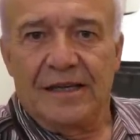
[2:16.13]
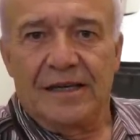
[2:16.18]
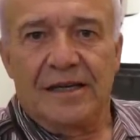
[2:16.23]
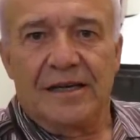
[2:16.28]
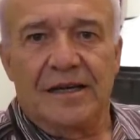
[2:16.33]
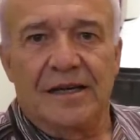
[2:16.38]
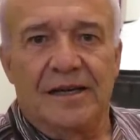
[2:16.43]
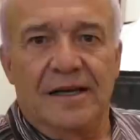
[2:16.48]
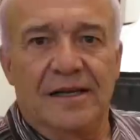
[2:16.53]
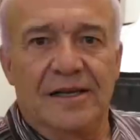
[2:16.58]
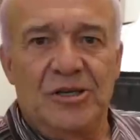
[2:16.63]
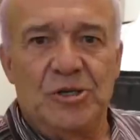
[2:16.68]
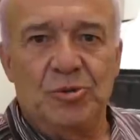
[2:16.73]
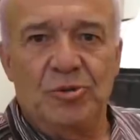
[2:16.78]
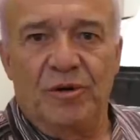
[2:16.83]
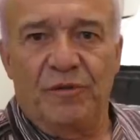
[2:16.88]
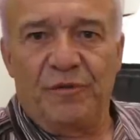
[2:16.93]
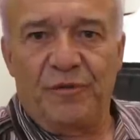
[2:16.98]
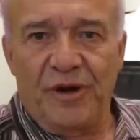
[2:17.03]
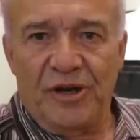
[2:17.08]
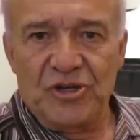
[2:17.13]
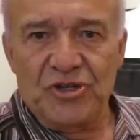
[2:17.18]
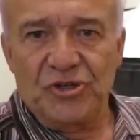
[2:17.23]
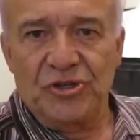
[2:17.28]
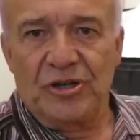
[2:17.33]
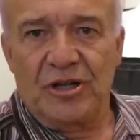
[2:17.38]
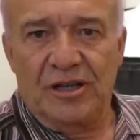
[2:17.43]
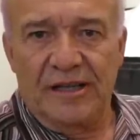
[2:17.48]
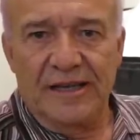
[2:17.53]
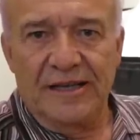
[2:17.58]
Uh, into a
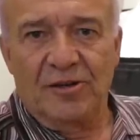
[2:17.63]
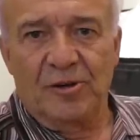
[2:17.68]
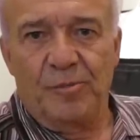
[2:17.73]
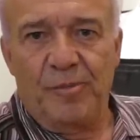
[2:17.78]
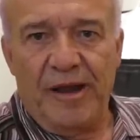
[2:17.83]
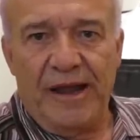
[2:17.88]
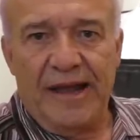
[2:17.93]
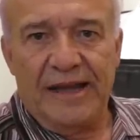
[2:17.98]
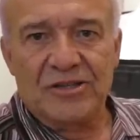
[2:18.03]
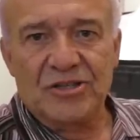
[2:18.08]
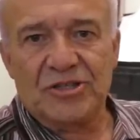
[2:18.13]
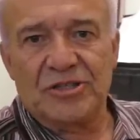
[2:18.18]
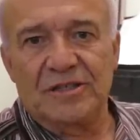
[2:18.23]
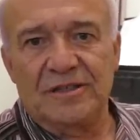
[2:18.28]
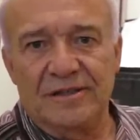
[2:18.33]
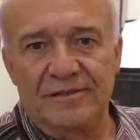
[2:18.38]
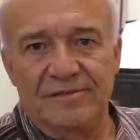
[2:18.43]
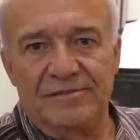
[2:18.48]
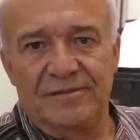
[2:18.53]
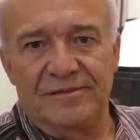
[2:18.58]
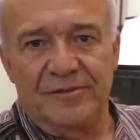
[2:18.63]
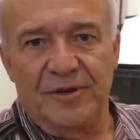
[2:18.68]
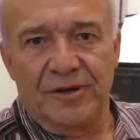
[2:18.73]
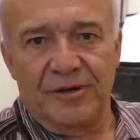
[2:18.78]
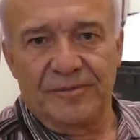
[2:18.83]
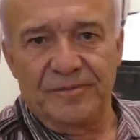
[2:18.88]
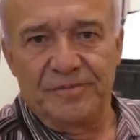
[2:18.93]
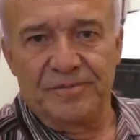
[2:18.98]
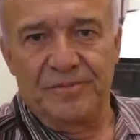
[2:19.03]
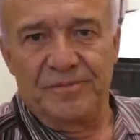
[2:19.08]
fresher, cleaner past uh,
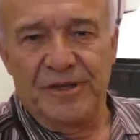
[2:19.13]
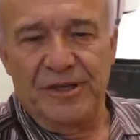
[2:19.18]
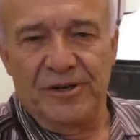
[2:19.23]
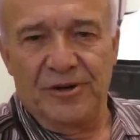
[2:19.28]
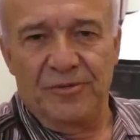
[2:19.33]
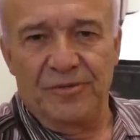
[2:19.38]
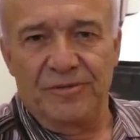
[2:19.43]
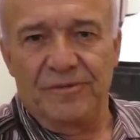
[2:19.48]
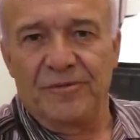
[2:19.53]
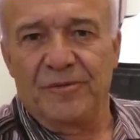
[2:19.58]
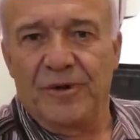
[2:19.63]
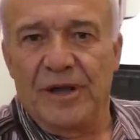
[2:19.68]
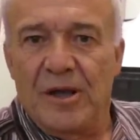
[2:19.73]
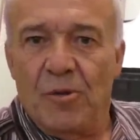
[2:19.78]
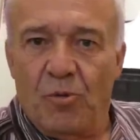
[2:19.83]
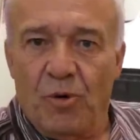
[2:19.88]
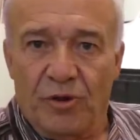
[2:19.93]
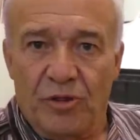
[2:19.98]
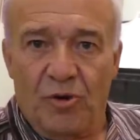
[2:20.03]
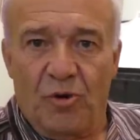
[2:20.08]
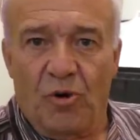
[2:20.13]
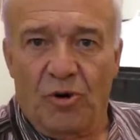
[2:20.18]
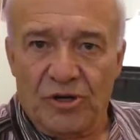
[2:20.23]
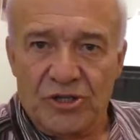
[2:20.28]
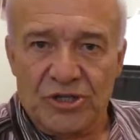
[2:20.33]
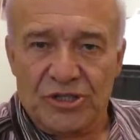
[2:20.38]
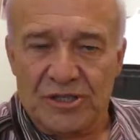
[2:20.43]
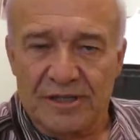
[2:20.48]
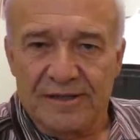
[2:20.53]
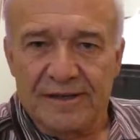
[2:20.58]
where you know where the
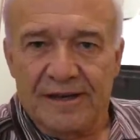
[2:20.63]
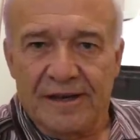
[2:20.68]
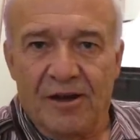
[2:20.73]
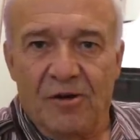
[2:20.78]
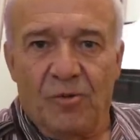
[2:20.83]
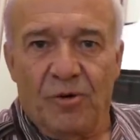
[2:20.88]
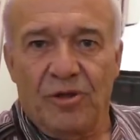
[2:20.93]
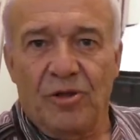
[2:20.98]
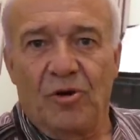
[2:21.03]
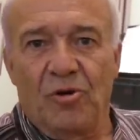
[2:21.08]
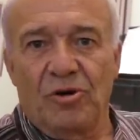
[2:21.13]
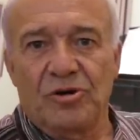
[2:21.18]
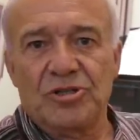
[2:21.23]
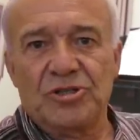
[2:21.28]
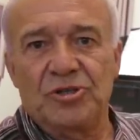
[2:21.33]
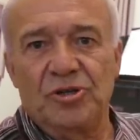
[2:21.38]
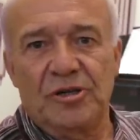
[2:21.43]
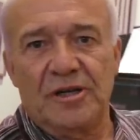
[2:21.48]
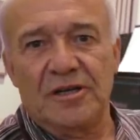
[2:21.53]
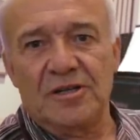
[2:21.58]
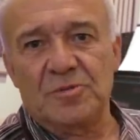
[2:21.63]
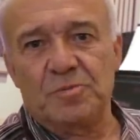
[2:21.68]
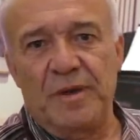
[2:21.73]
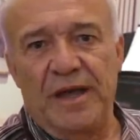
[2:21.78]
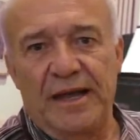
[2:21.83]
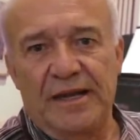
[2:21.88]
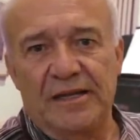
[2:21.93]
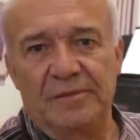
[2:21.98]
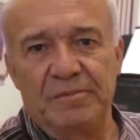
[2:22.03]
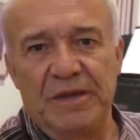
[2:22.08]
horse where the horse took us
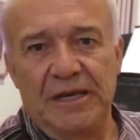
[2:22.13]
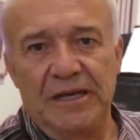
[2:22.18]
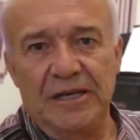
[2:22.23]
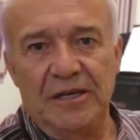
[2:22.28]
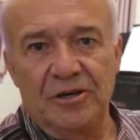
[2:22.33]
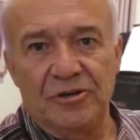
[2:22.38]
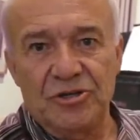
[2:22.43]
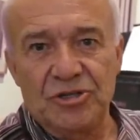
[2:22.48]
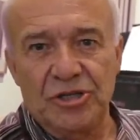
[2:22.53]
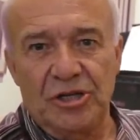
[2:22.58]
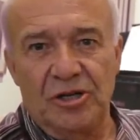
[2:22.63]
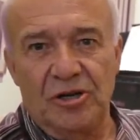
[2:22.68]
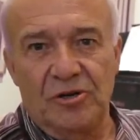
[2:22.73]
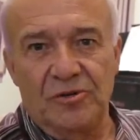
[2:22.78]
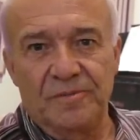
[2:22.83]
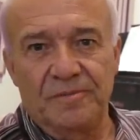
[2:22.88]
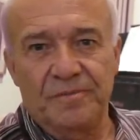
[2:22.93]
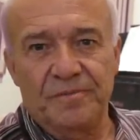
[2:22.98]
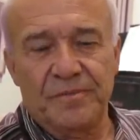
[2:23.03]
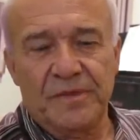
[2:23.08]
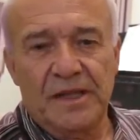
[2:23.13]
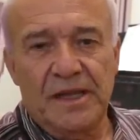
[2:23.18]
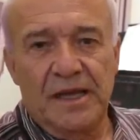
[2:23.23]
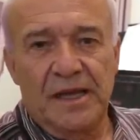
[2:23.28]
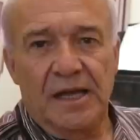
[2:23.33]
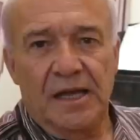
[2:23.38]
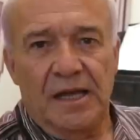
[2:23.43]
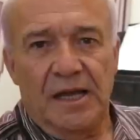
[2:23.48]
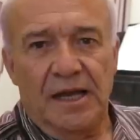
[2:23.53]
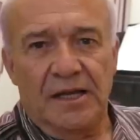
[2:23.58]
back many years ago.
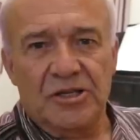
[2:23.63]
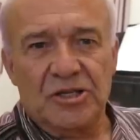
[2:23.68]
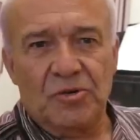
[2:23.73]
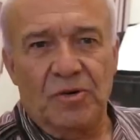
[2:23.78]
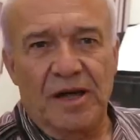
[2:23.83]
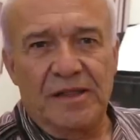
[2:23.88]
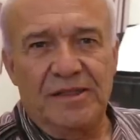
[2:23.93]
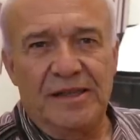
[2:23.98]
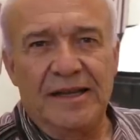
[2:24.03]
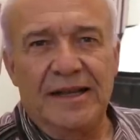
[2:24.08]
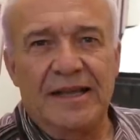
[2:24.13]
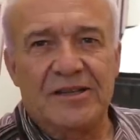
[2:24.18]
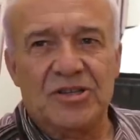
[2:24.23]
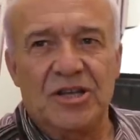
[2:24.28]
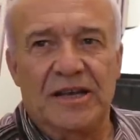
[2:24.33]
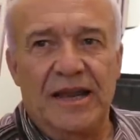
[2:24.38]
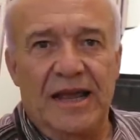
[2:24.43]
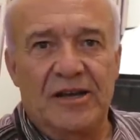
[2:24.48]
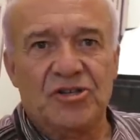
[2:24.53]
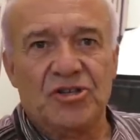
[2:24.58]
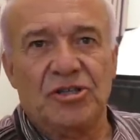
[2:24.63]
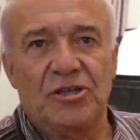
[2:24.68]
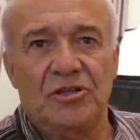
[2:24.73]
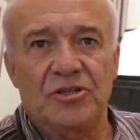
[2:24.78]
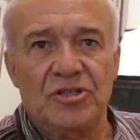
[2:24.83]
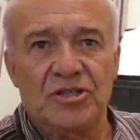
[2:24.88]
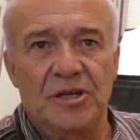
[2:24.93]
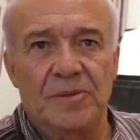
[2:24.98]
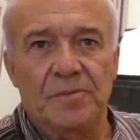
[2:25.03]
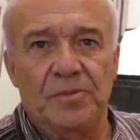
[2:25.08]
And so I think as a national
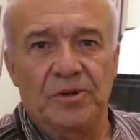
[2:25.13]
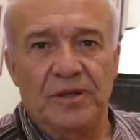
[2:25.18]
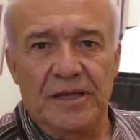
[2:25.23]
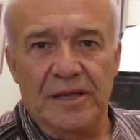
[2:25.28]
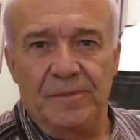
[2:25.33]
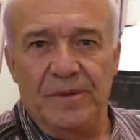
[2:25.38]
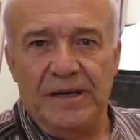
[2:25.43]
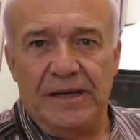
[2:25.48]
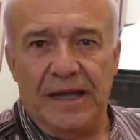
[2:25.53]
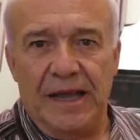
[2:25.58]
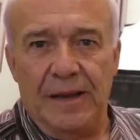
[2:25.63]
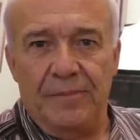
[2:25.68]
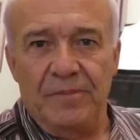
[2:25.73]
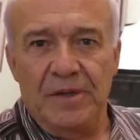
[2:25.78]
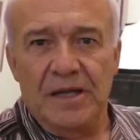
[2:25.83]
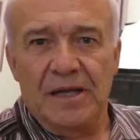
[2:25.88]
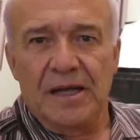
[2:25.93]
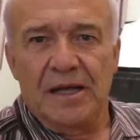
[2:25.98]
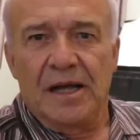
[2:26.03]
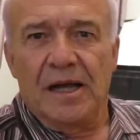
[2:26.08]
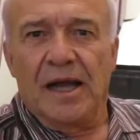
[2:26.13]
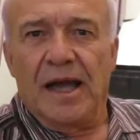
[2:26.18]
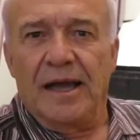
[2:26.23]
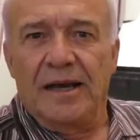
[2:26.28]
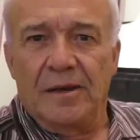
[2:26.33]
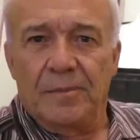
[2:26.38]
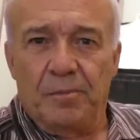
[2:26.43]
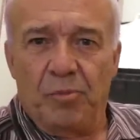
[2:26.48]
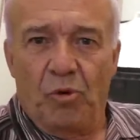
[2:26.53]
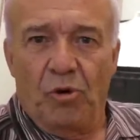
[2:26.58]
symbol, he became
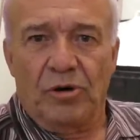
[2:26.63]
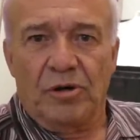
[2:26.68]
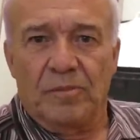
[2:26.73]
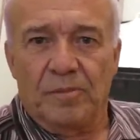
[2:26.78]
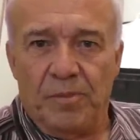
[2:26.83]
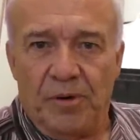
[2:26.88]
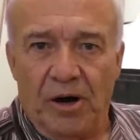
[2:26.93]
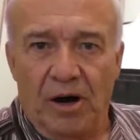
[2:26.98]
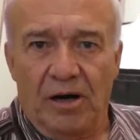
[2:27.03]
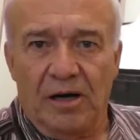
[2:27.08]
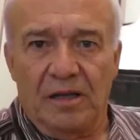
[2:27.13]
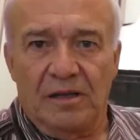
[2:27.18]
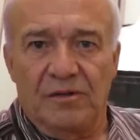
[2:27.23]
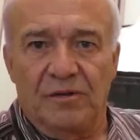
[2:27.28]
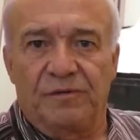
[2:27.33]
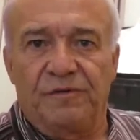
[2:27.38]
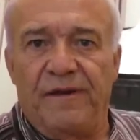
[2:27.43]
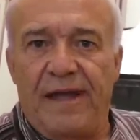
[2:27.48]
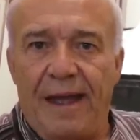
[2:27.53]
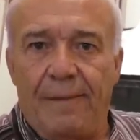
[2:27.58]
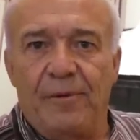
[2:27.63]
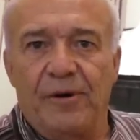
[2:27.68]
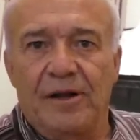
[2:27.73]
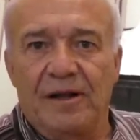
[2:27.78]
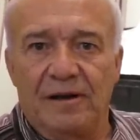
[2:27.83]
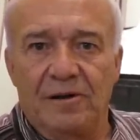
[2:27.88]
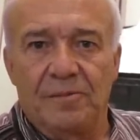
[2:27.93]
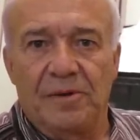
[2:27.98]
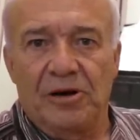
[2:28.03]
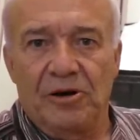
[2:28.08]
an important part of the
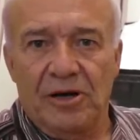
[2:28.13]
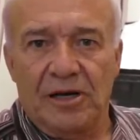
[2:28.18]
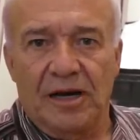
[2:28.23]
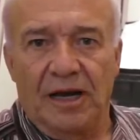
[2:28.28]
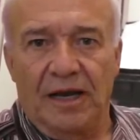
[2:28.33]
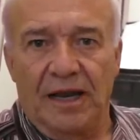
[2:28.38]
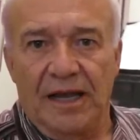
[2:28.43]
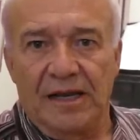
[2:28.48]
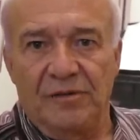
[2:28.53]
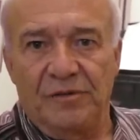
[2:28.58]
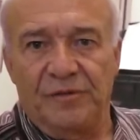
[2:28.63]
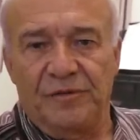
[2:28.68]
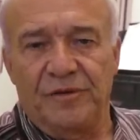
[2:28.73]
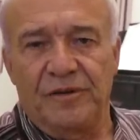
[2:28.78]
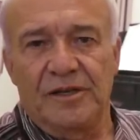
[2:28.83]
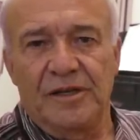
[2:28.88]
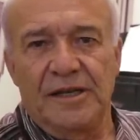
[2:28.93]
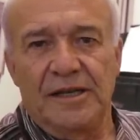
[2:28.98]
fabric of American life